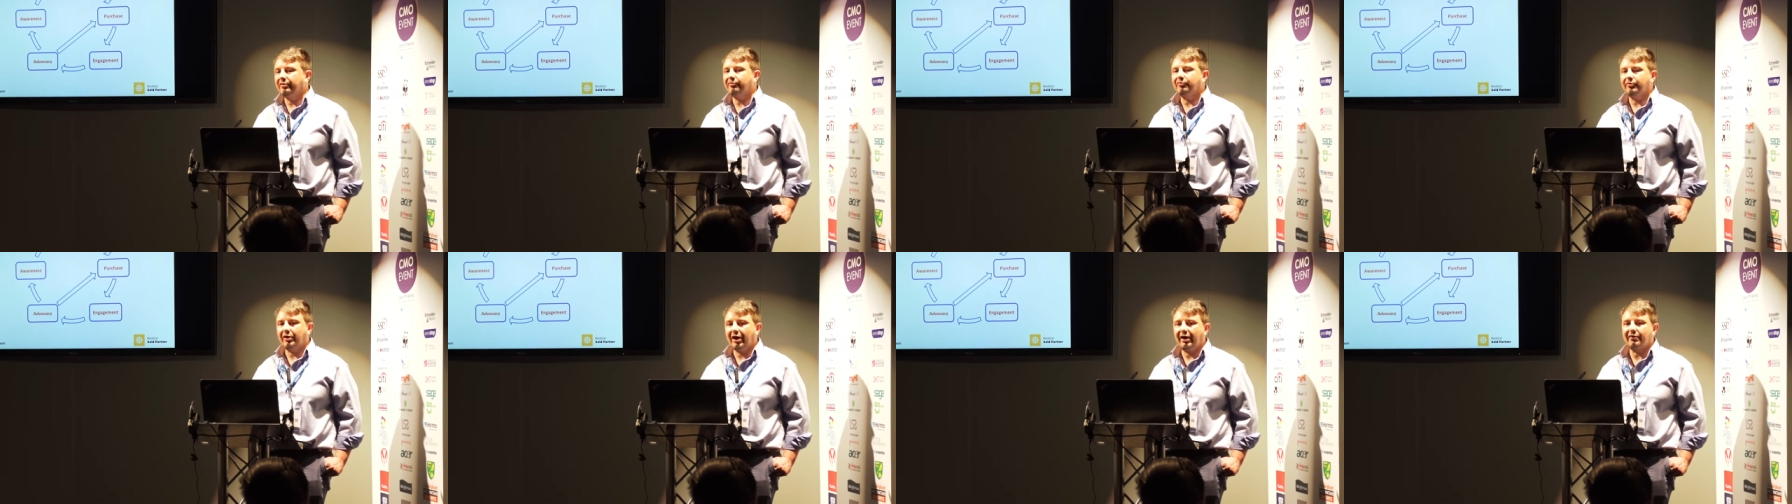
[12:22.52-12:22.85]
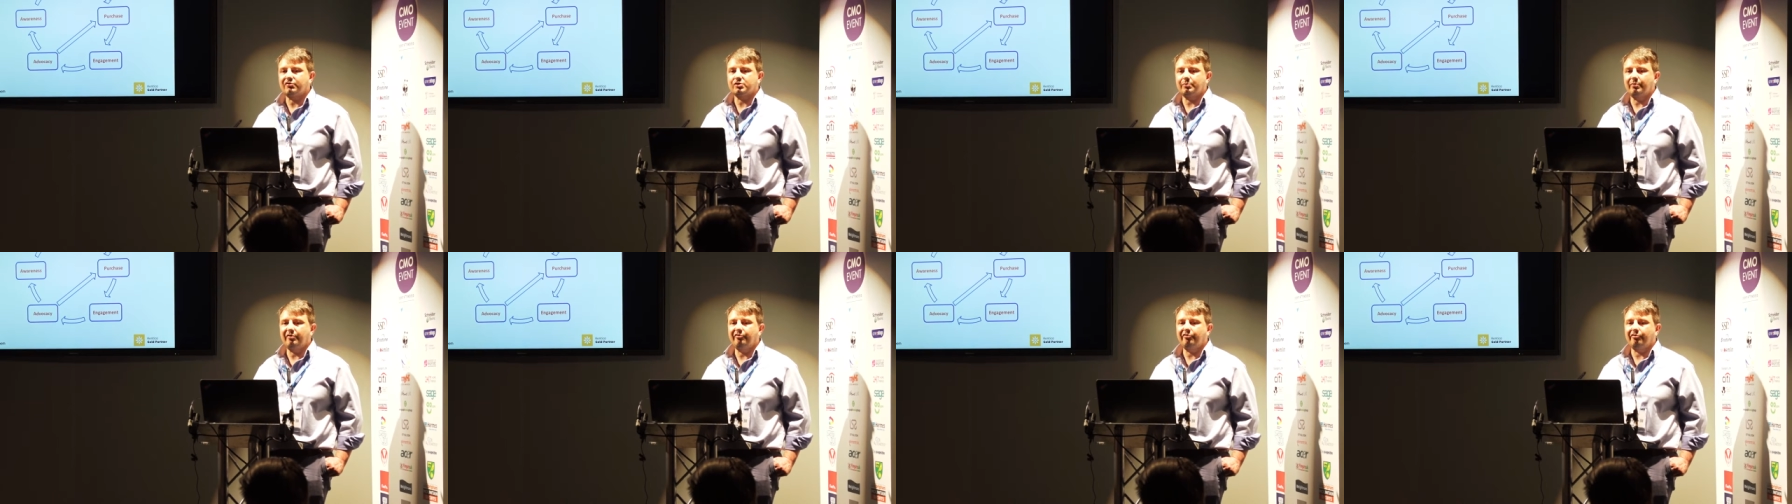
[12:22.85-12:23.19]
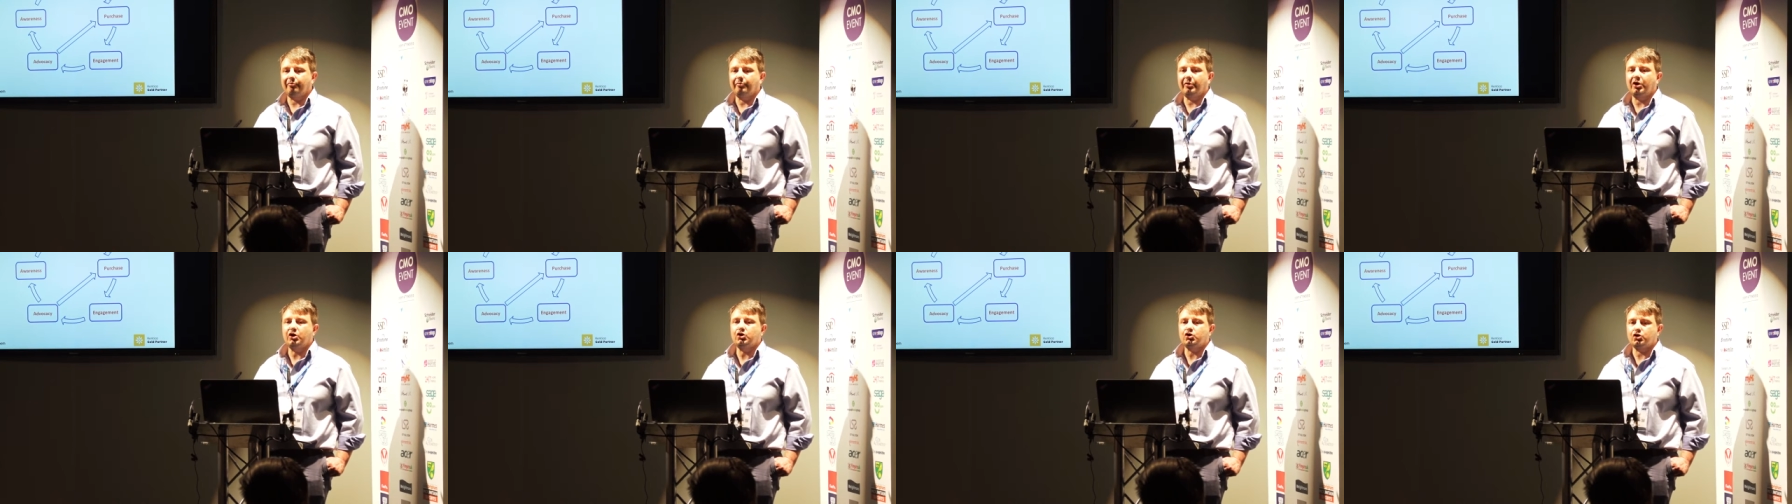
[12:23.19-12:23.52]
even have some
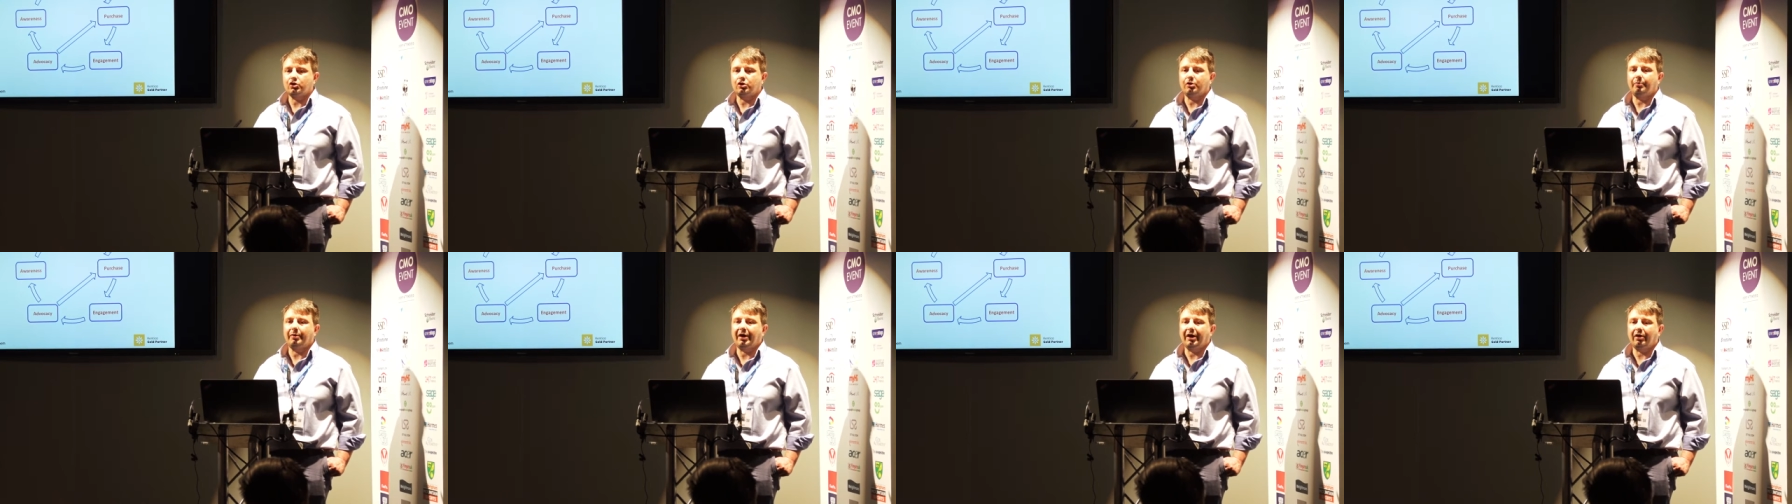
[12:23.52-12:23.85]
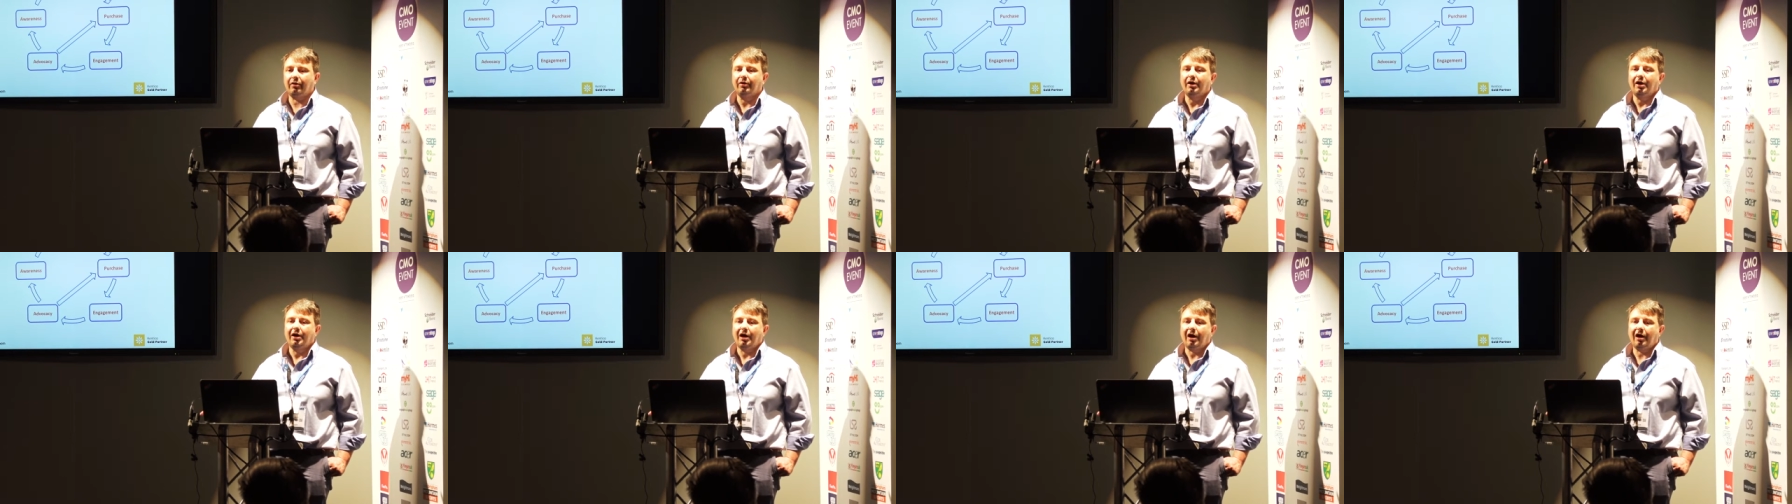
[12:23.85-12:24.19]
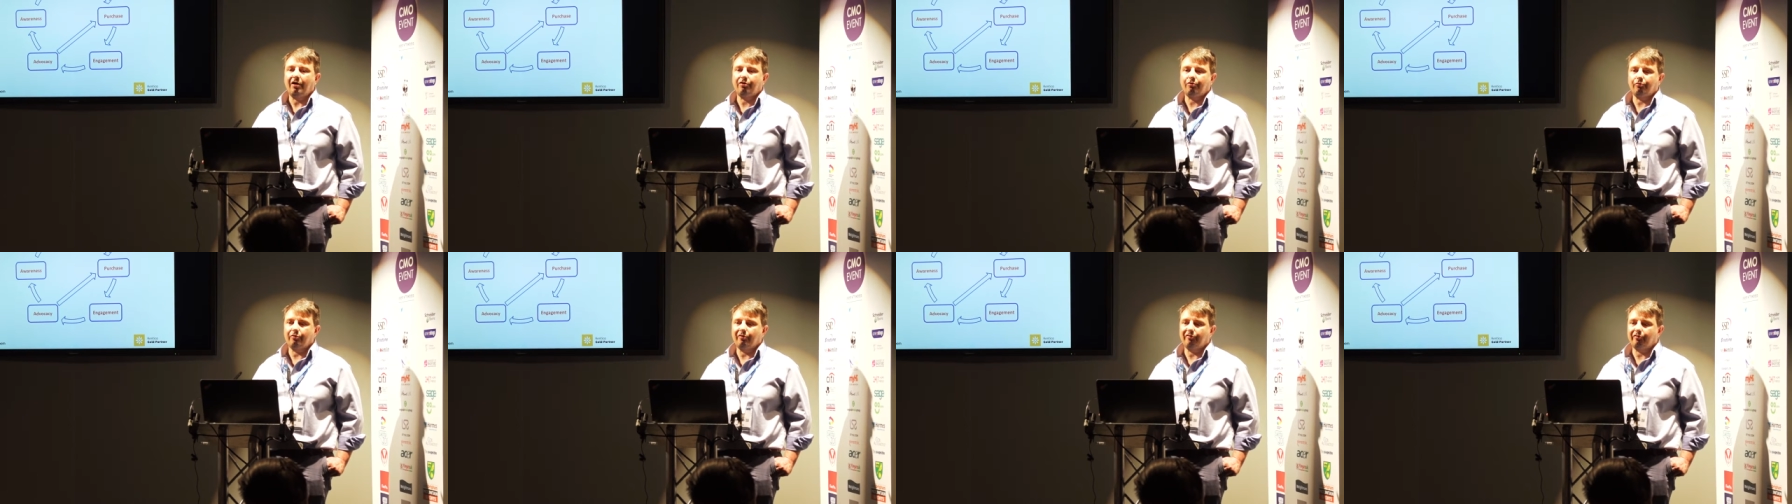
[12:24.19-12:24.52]
information about
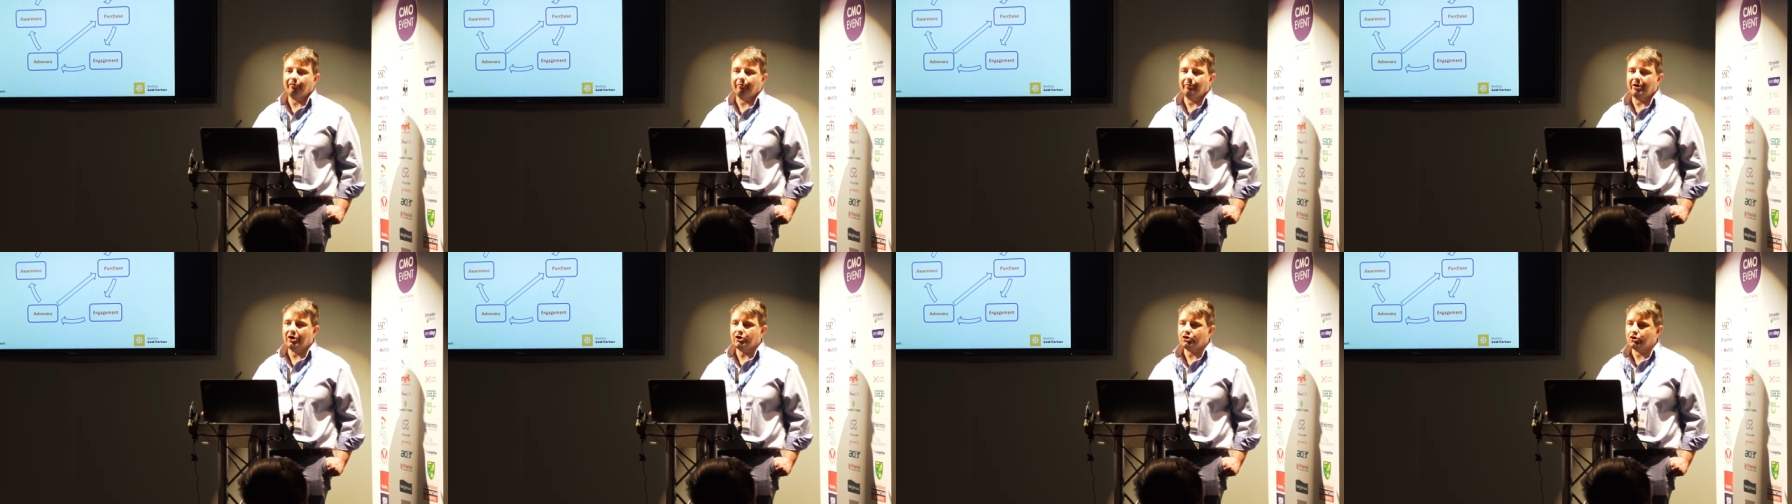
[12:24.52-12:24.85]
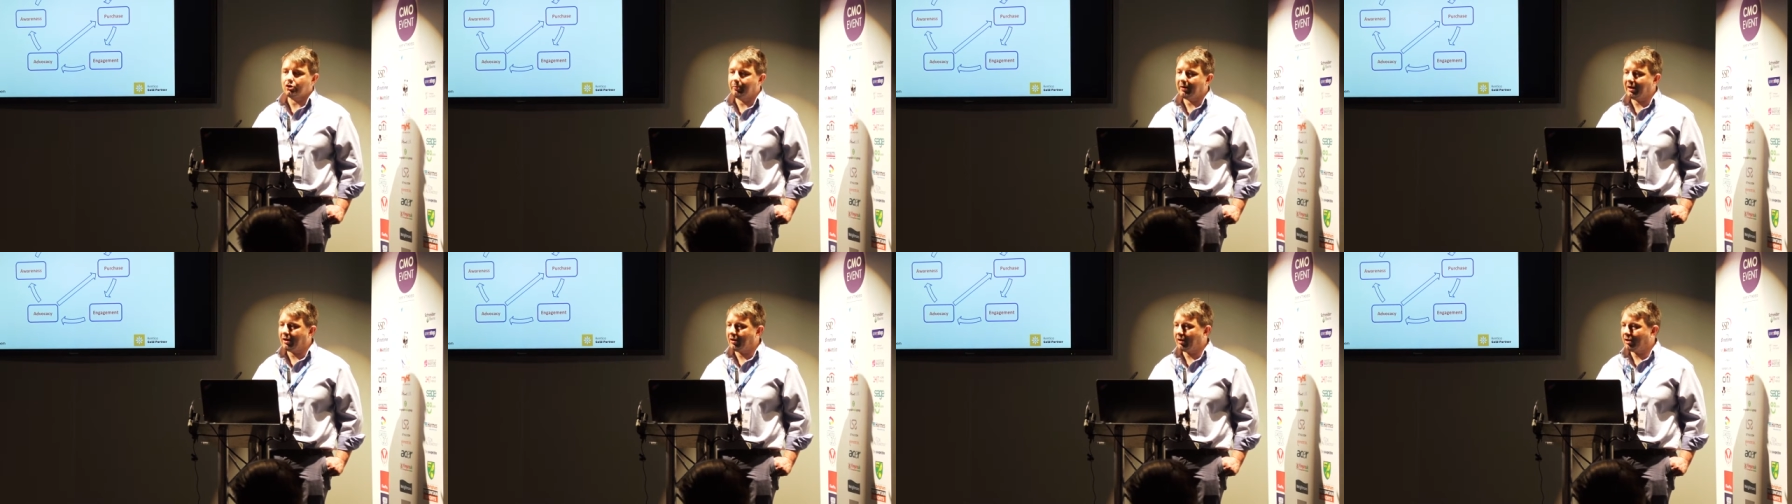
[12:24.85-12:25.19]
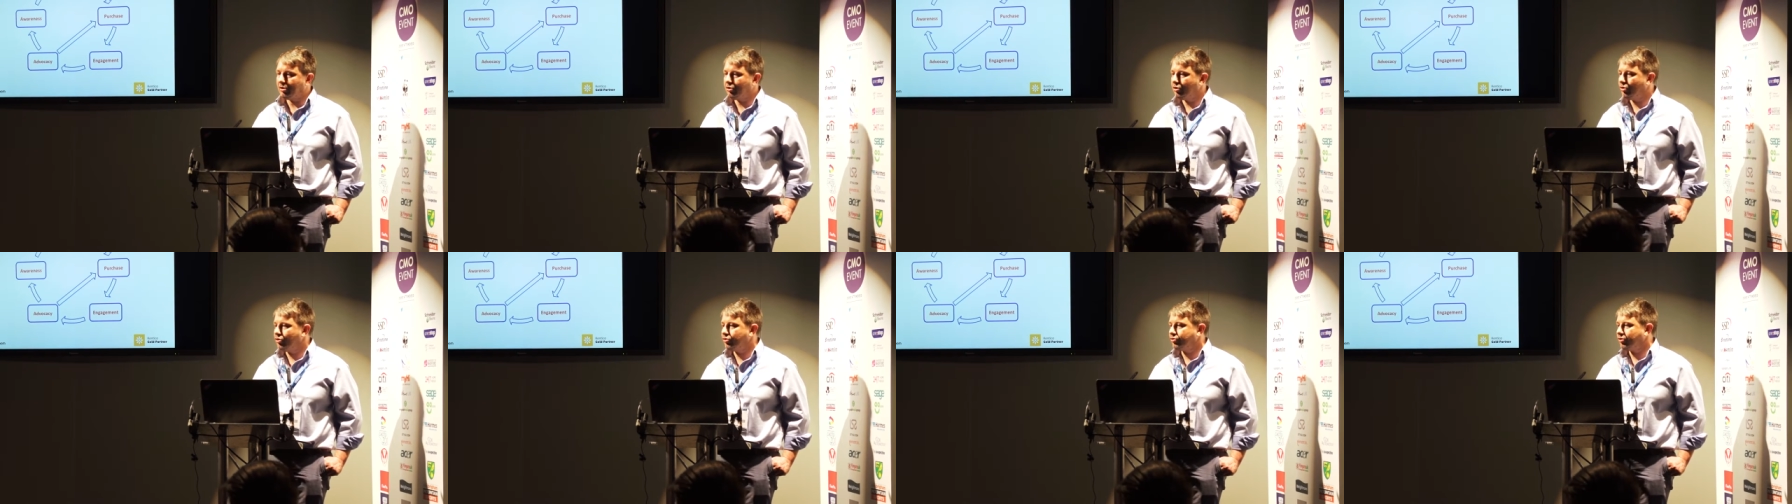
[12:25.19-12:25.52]
other information about
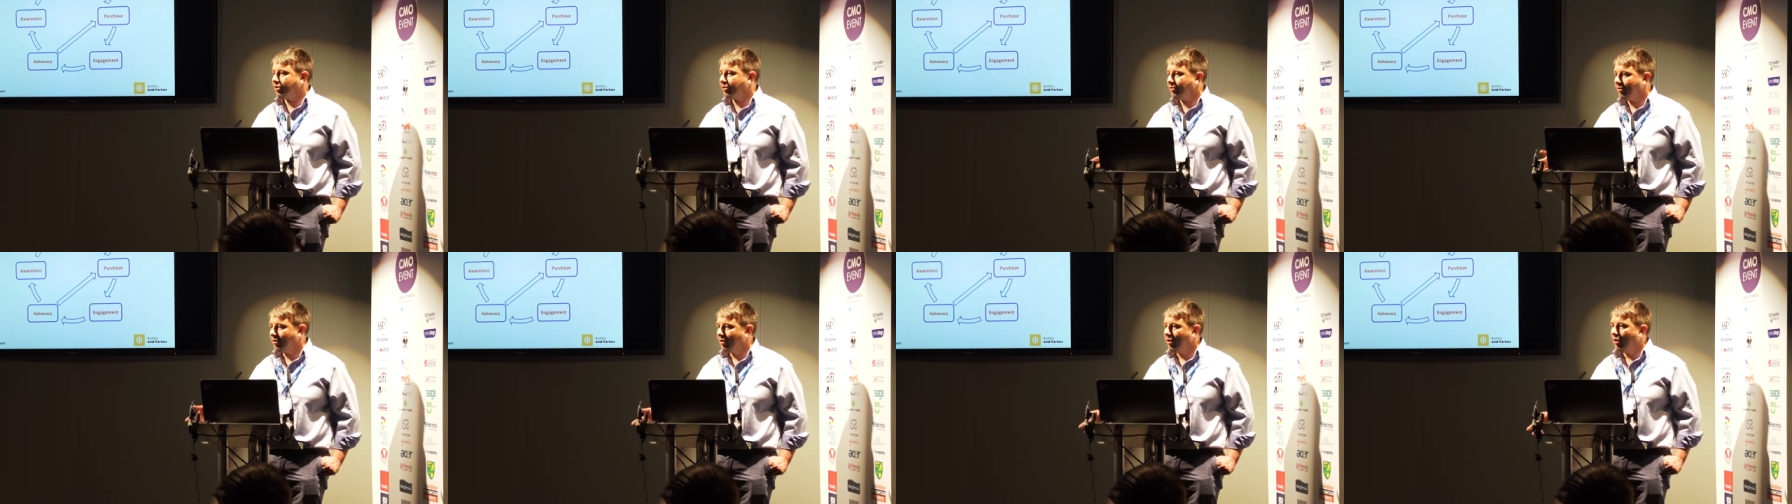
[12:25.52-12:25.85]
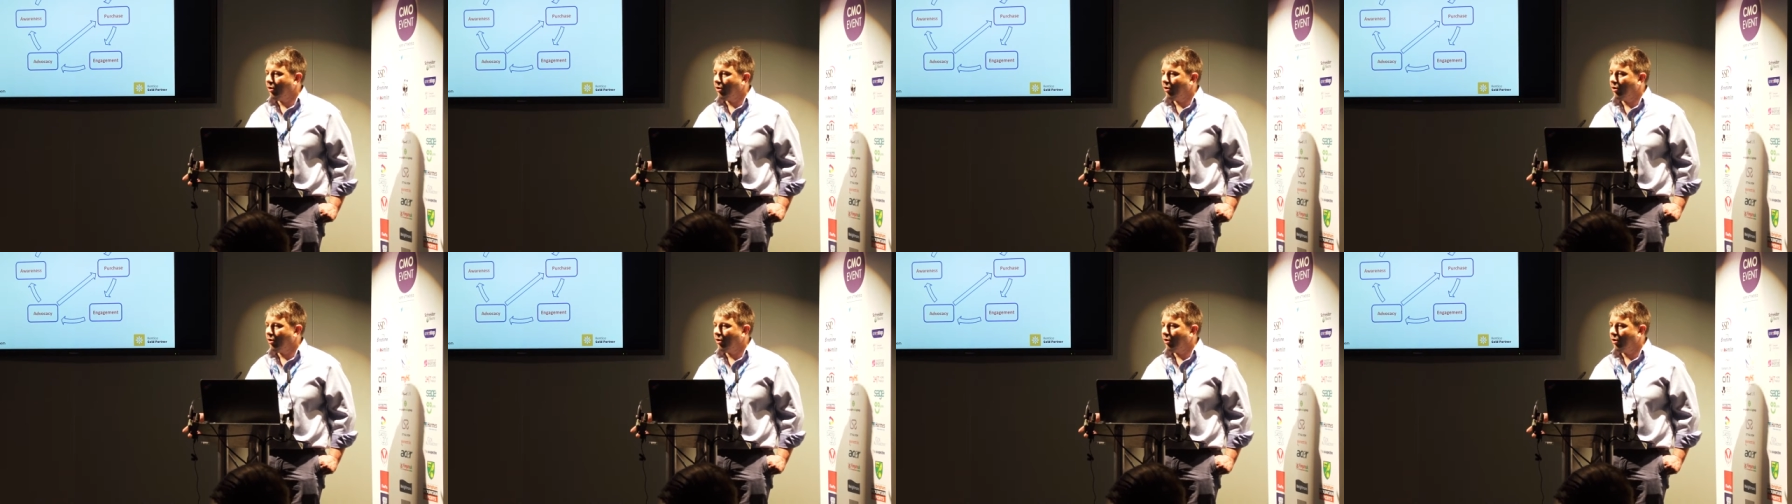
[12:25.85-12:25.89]
that user,